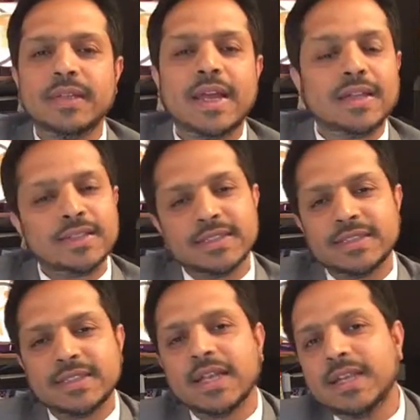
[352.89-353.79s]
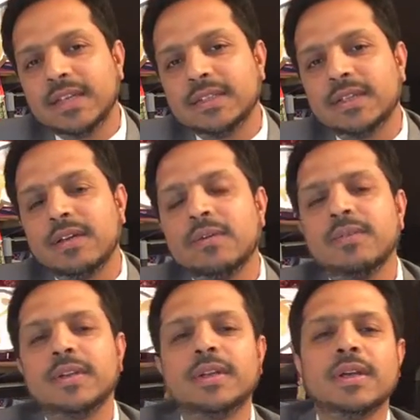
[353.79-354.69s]
That is a second
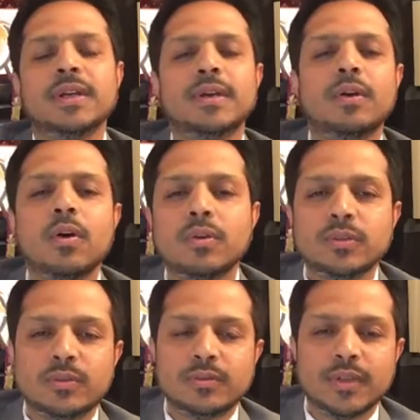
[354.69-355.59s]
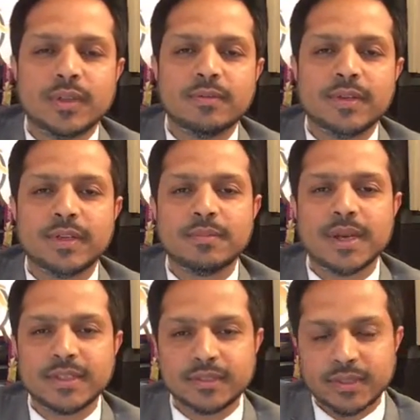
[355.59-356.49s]
cause of the
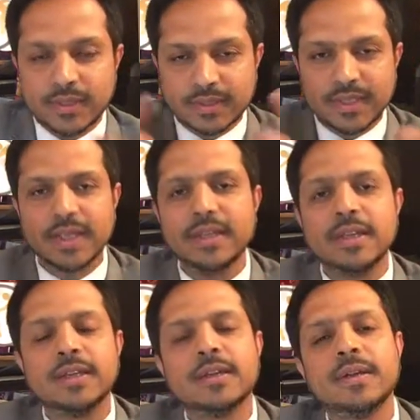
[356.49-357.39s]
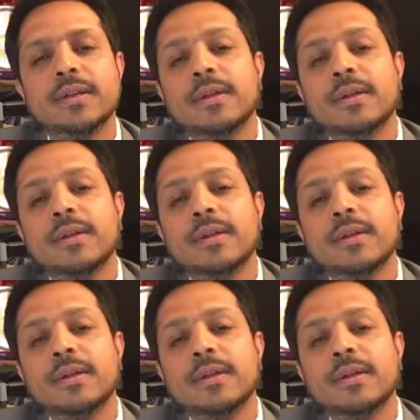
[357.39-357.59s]
victimized thinking,